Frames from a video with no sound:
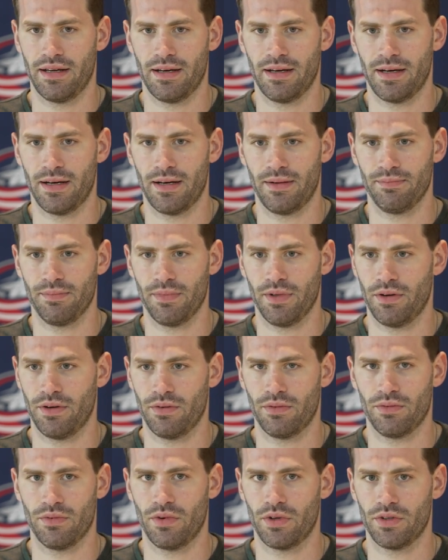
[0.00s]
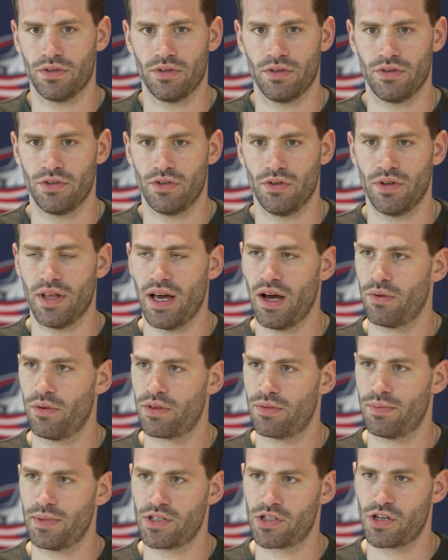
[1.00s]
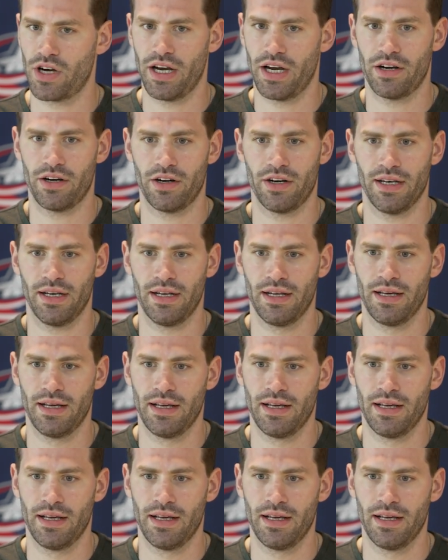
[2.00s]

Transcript: And you know, we'll do that with my trainer,